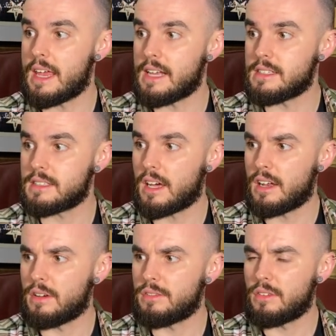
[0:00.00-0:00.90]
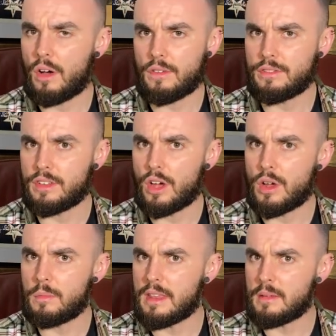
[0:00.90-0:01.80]
is kind of off the
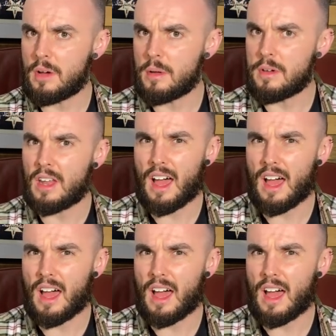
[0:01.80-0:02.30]
dome in the moment.